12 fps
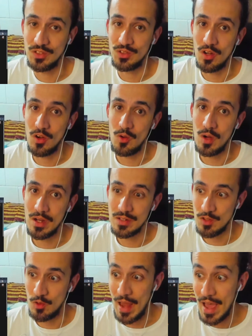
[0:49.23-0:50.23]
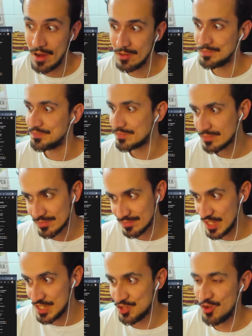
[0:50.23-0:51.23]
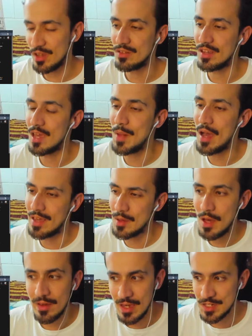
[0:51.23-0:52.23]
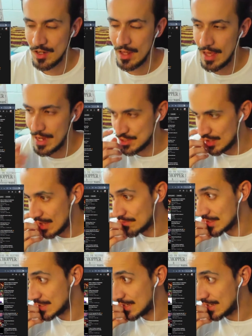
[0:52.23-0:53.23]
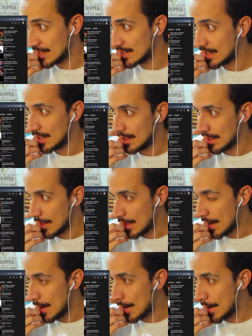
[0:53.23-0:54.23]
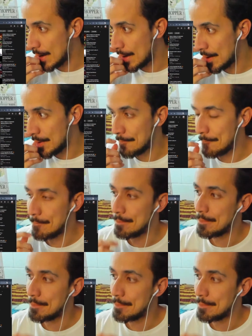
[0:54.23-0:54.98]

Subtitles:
So now this trailer came out. It came out yesterday. I actually haven't seen it. Um,